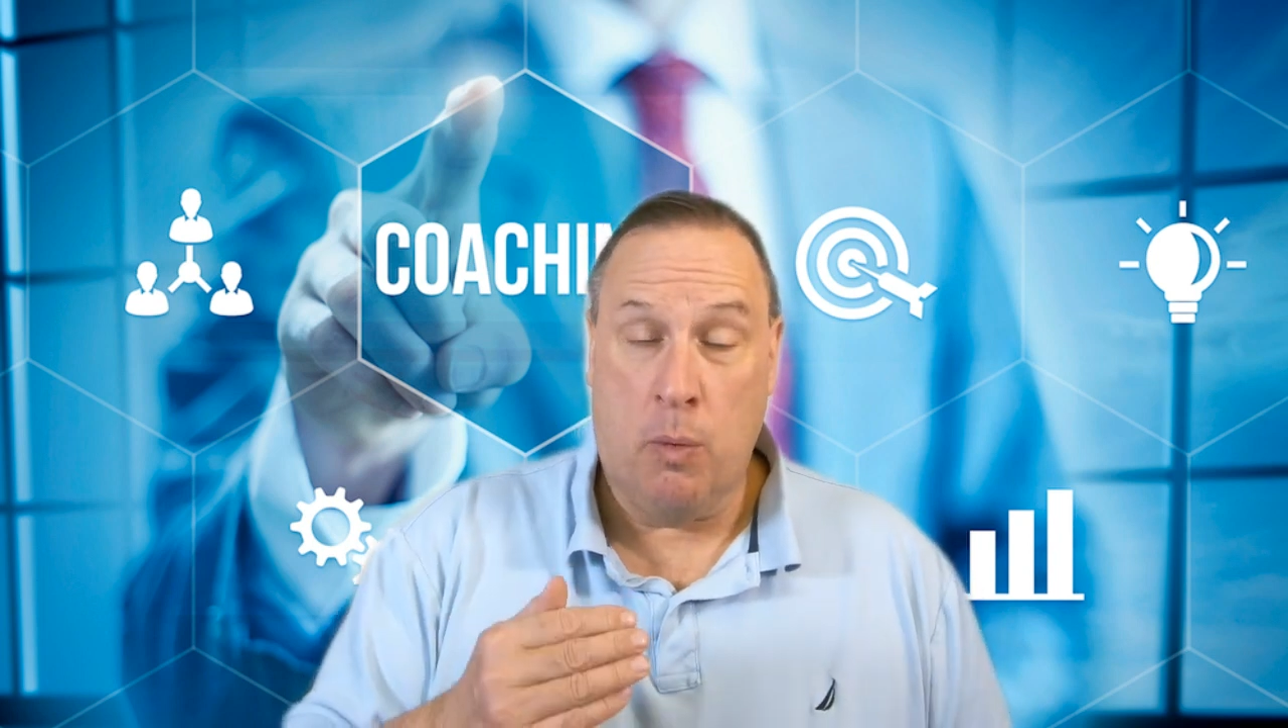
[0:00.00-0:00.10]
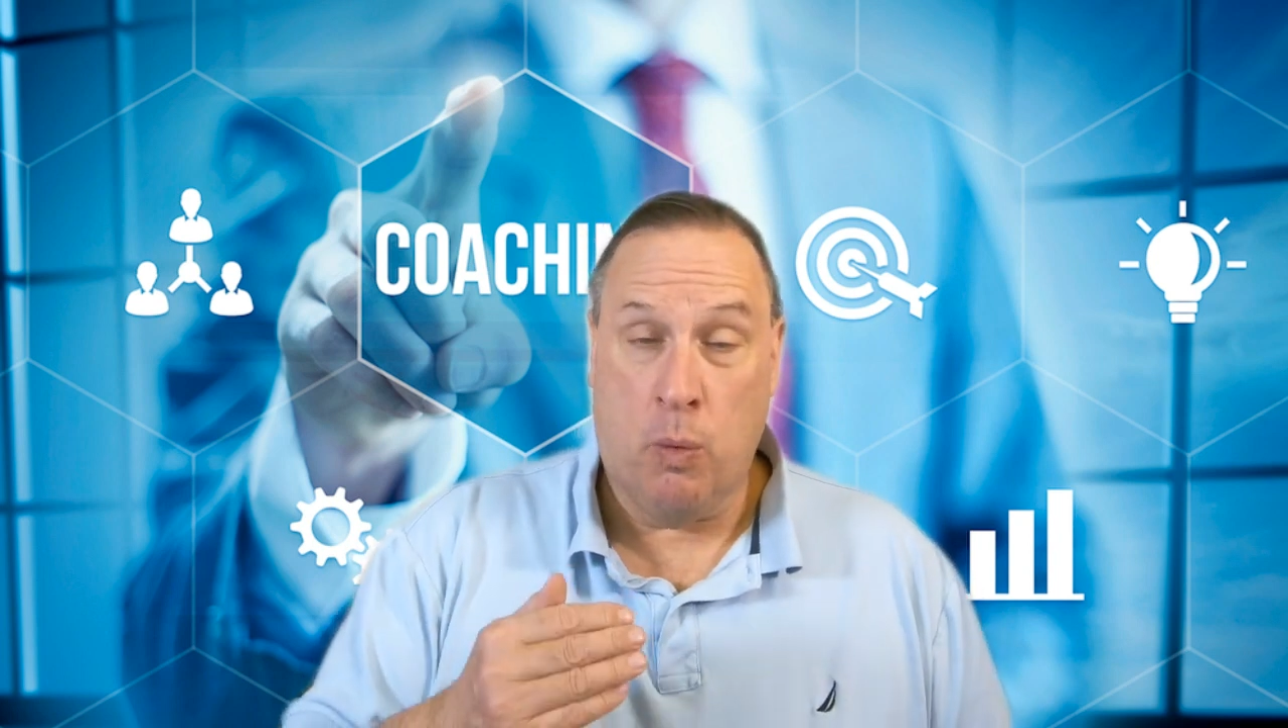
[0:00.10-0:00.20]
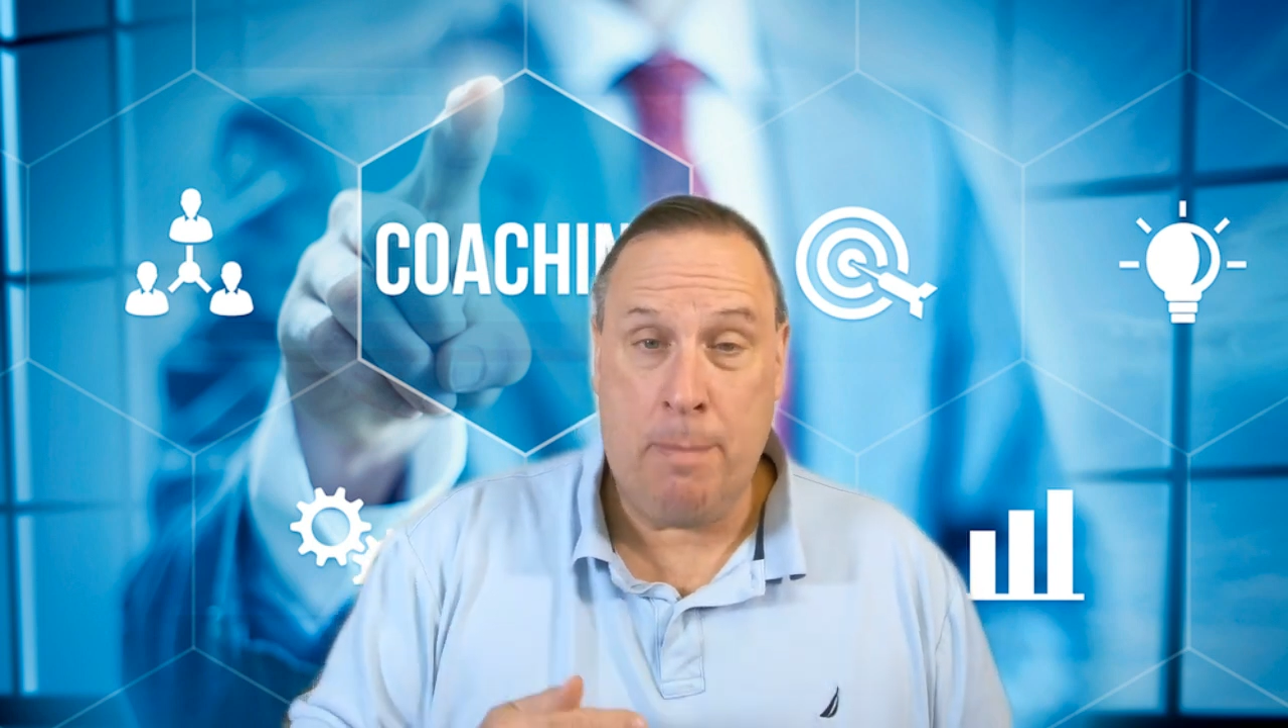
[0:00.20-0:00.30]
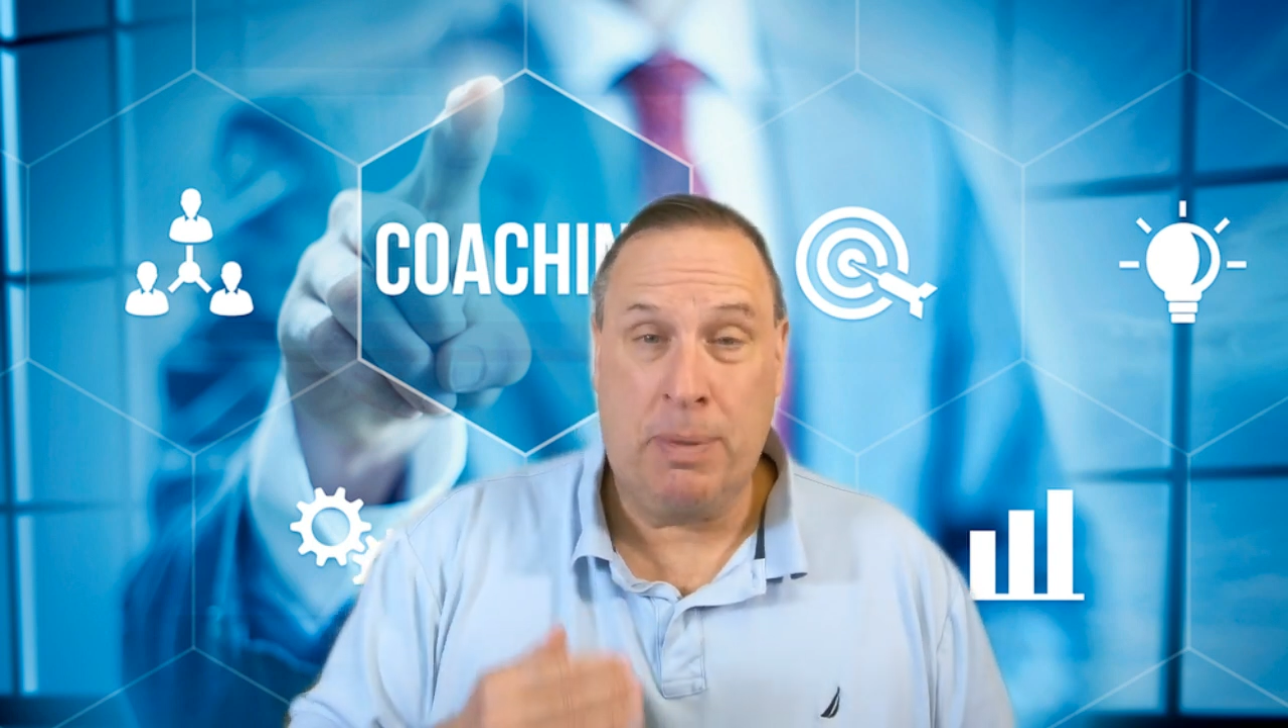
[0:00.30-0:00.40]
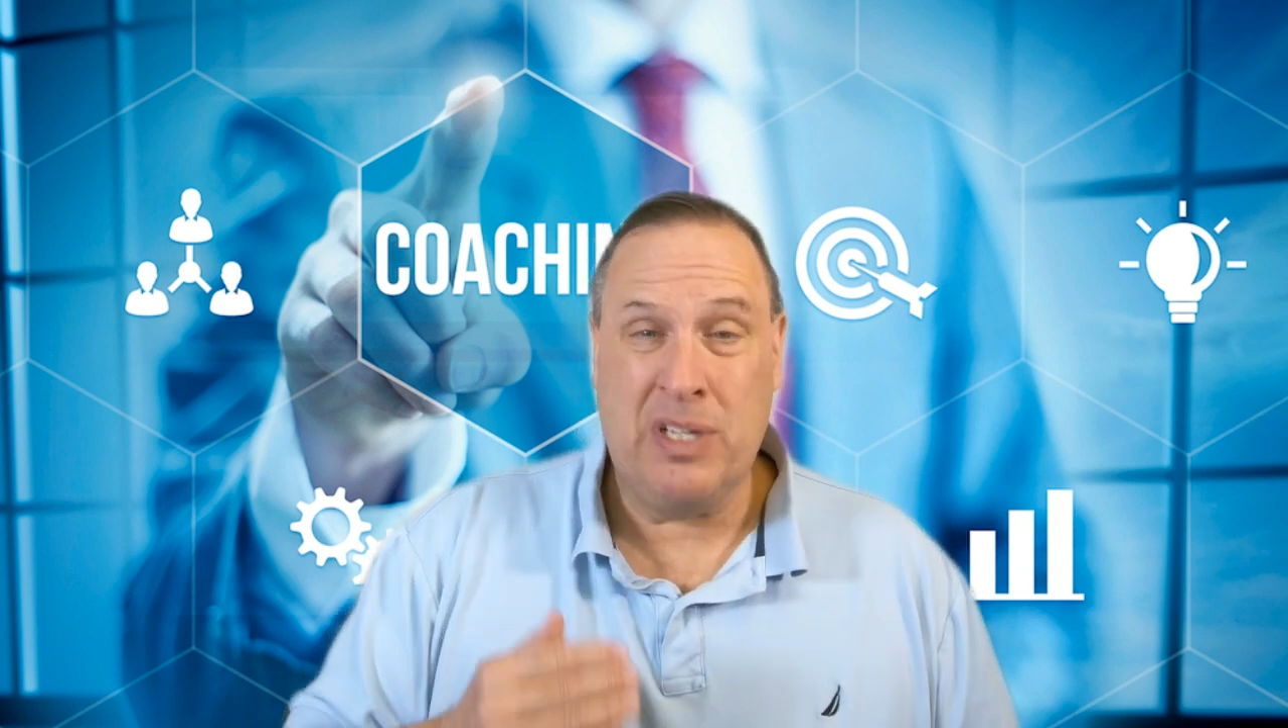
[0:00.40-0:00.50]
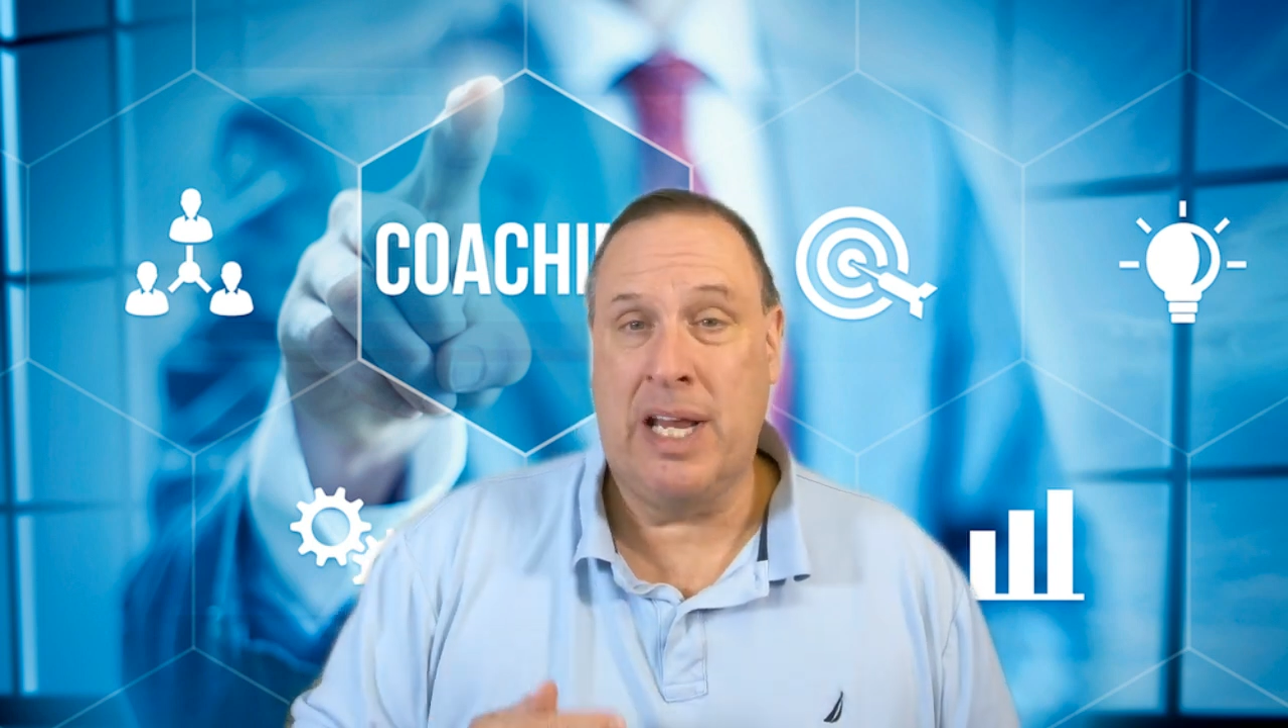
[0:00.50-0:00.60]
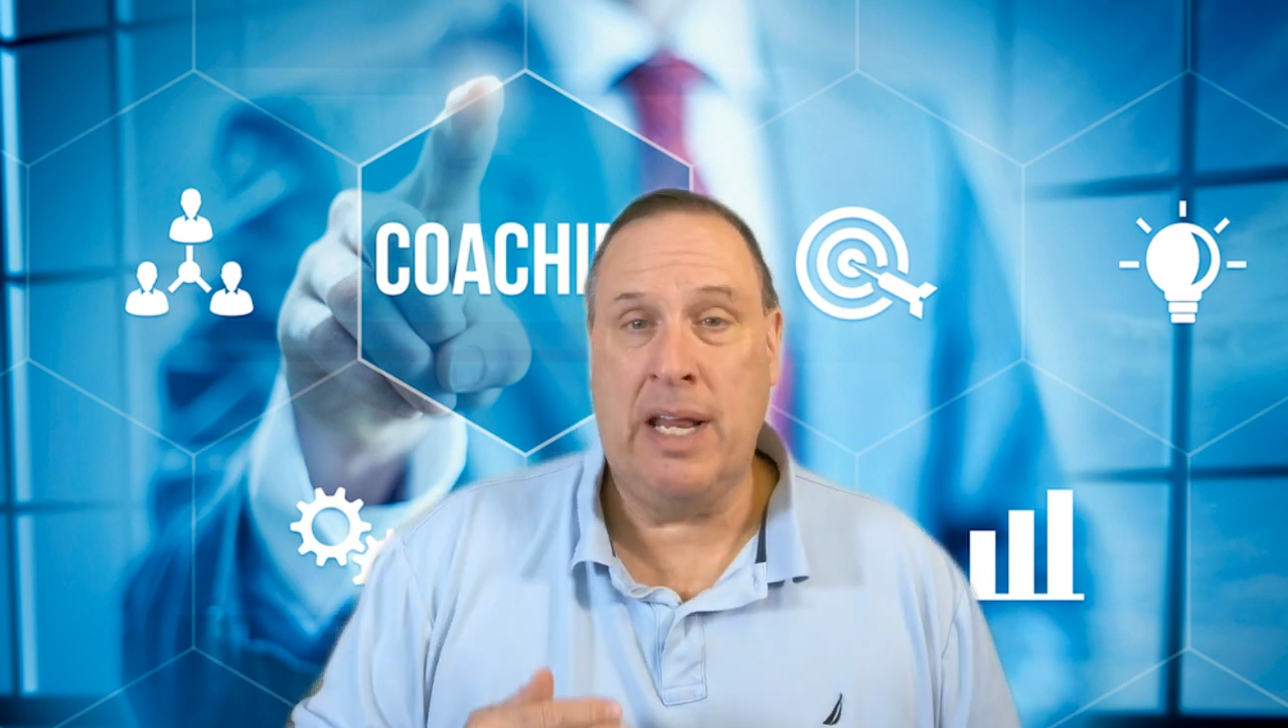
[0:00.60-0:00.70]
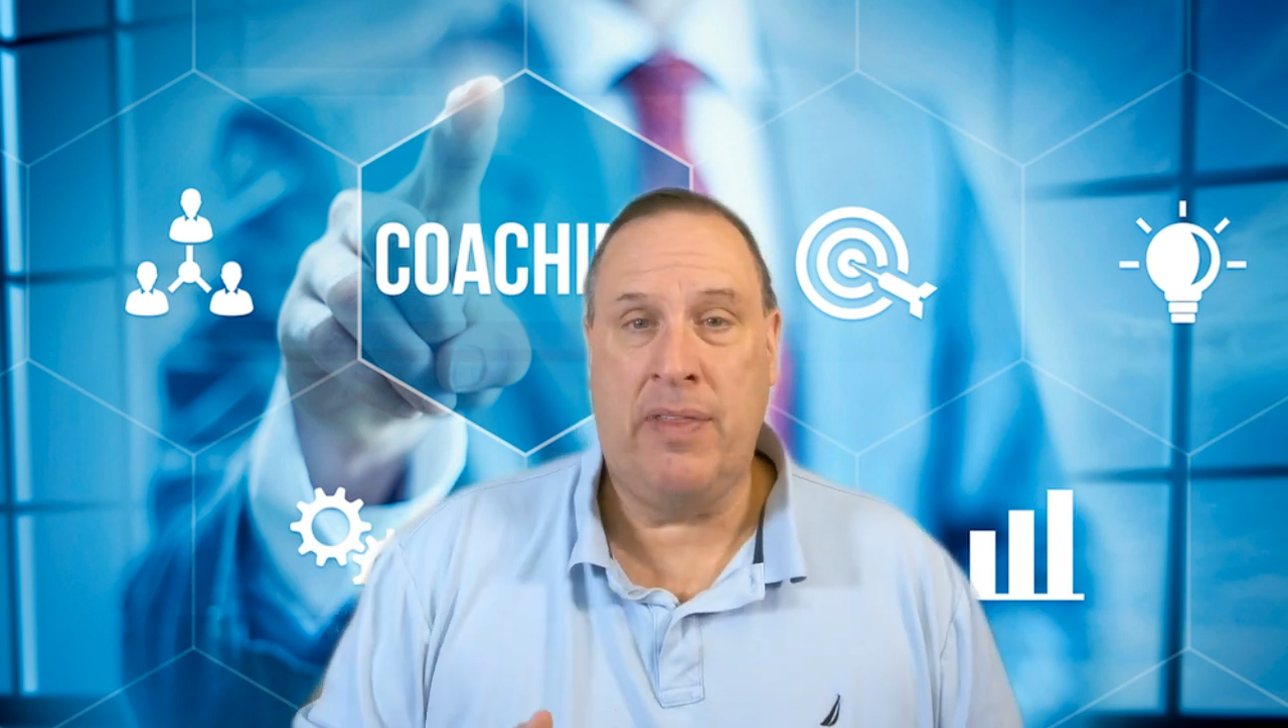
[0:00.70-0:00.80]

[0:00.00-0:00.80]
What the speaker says: representing